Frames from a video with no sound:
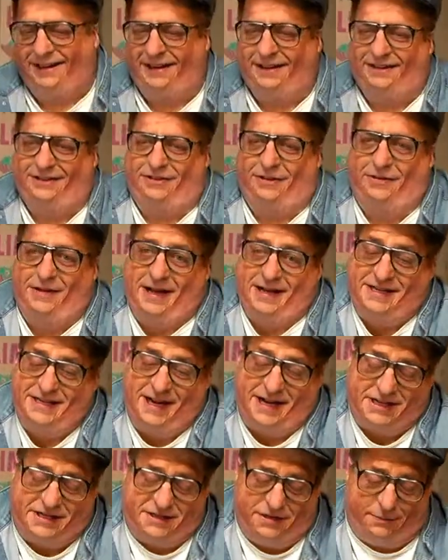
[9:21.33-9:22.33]
So that's
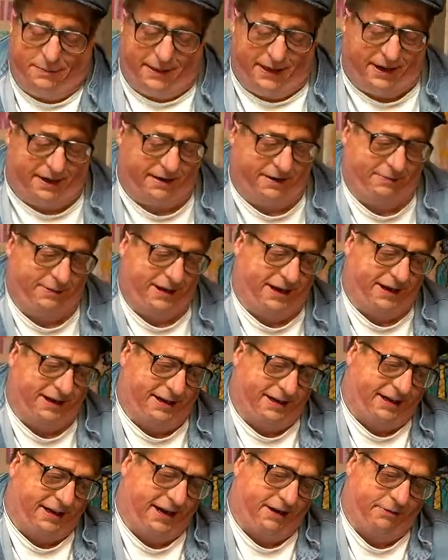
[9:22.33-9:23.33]
not too bad. I mean,
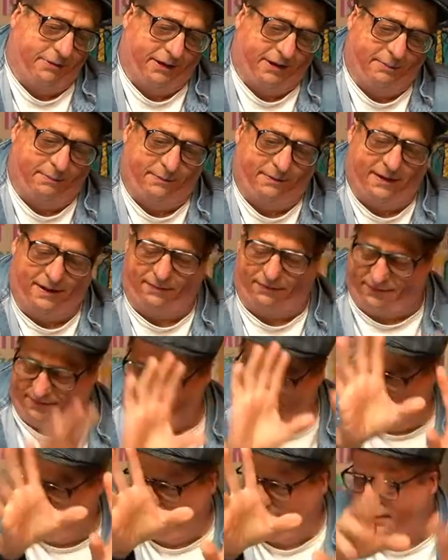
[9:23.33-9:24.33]
I can't really,
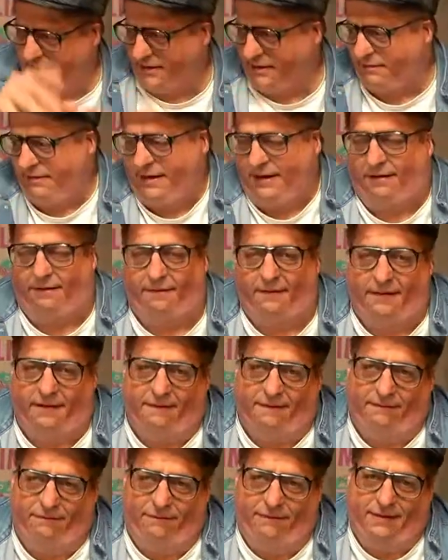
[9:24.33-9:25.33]
you know,
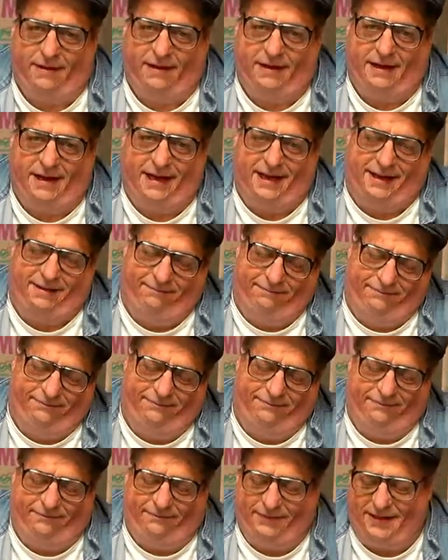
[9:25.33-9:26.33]

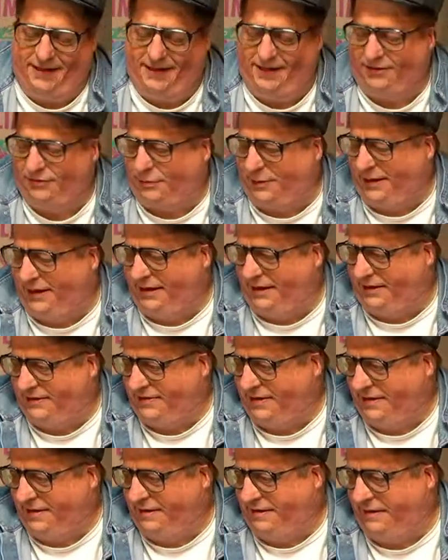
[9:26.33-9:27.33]
and it is what it is.
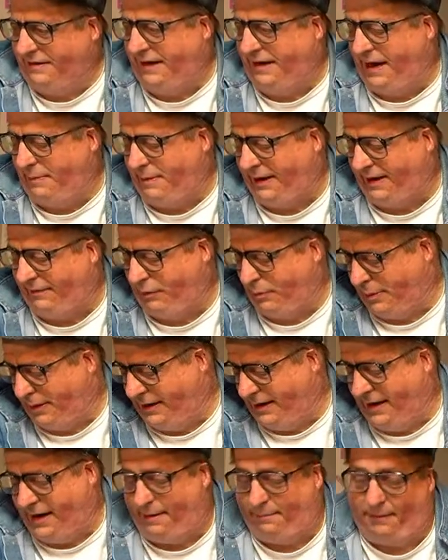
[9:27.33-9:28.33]
You can't make
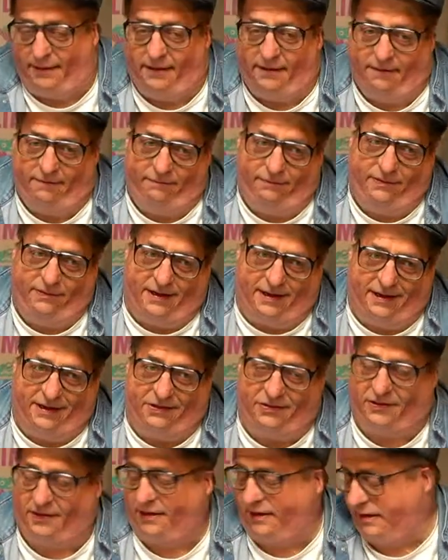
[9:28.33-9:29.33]
everybody happy,
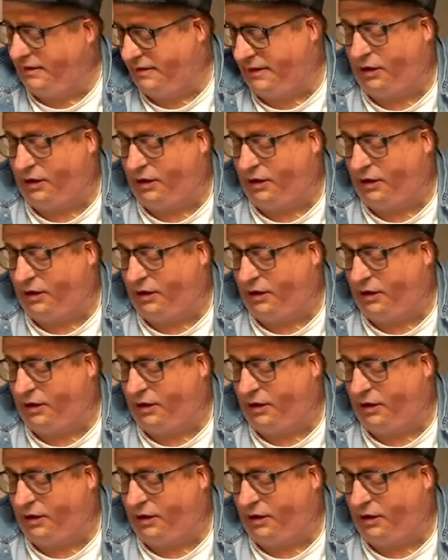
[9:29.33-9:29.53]
honestly.